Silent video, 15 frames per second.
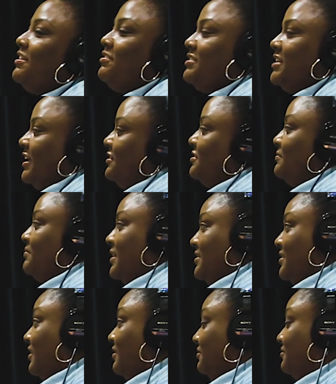entertaining to
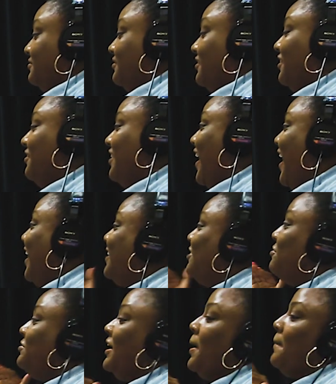myself. Okay, I
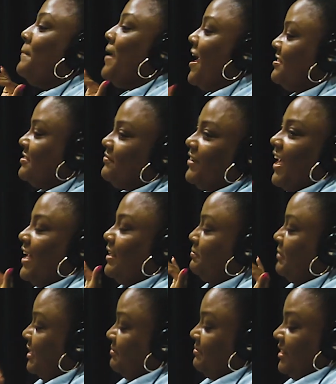can only imagine if I had a
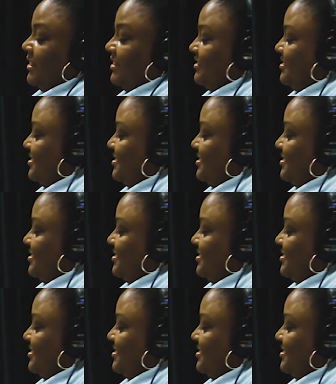mini me.